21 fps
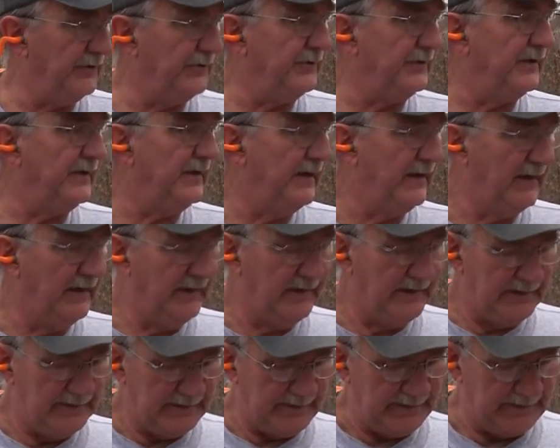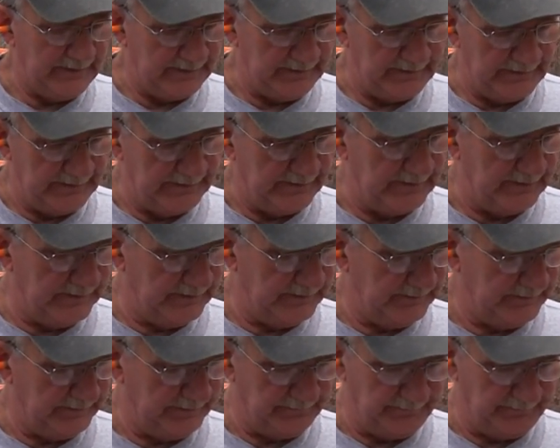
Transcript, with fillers: Odin, and uh,